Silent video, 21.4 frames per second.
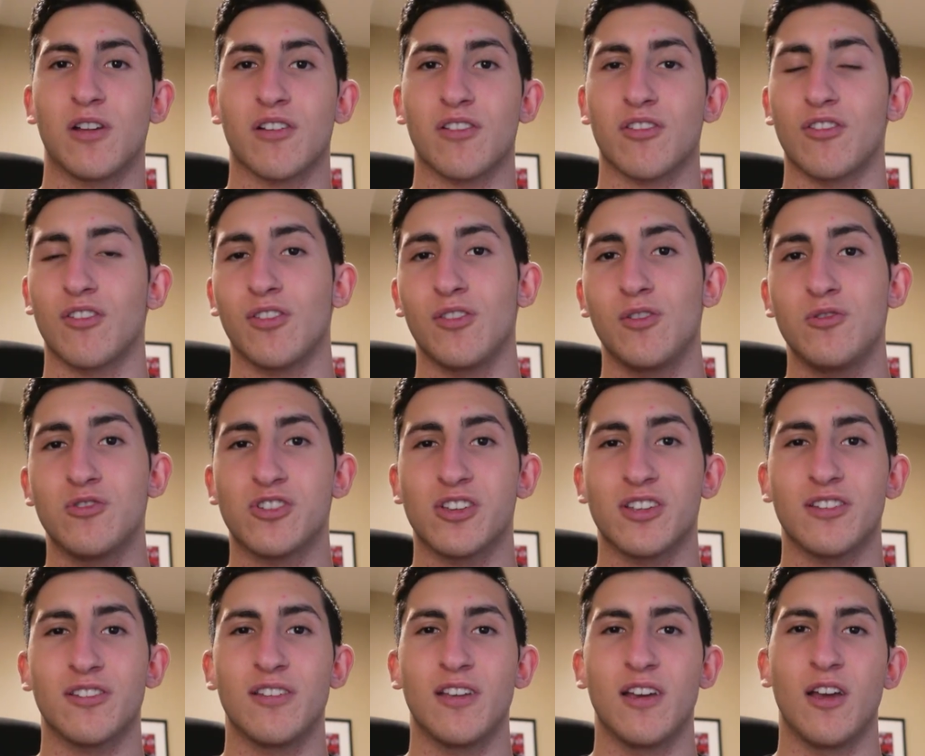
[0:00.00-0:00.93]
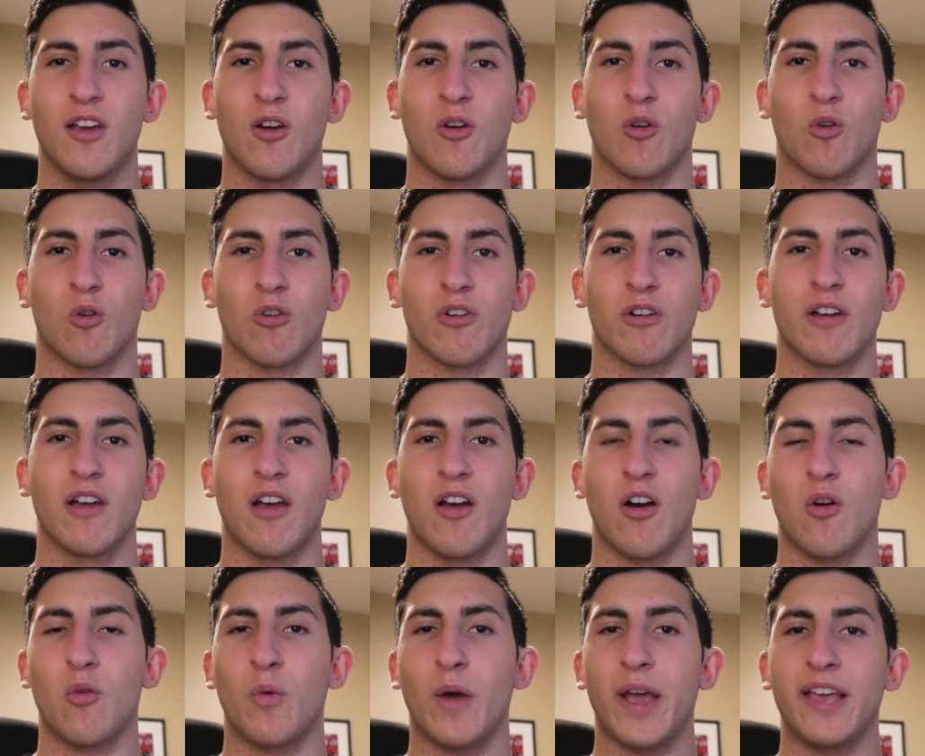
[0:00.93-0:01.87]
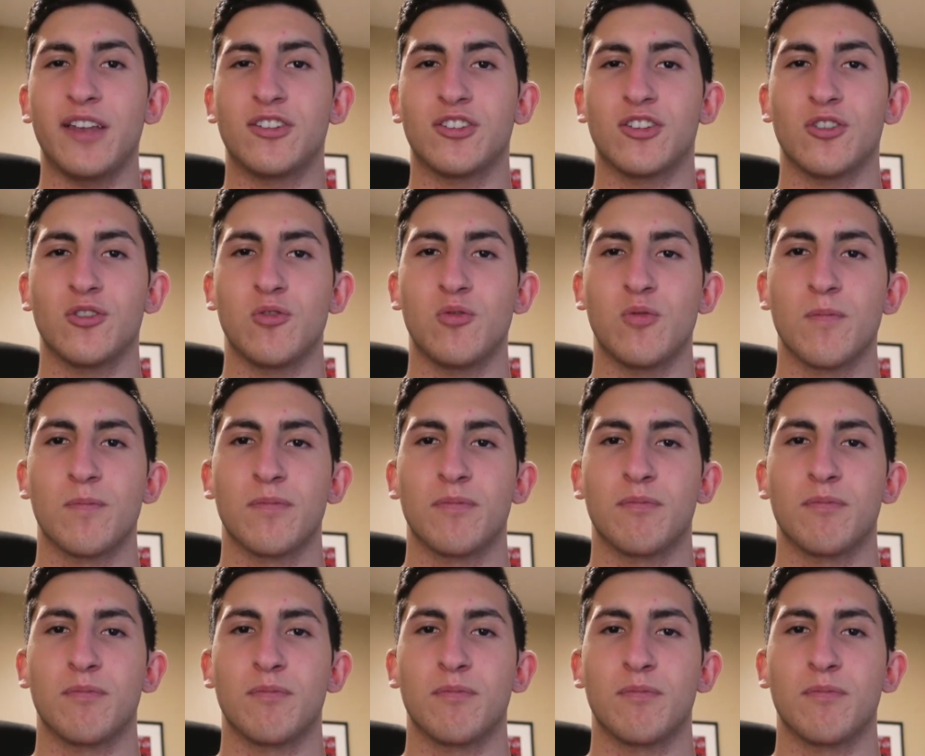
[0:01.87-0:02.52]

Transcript: a solution or a way to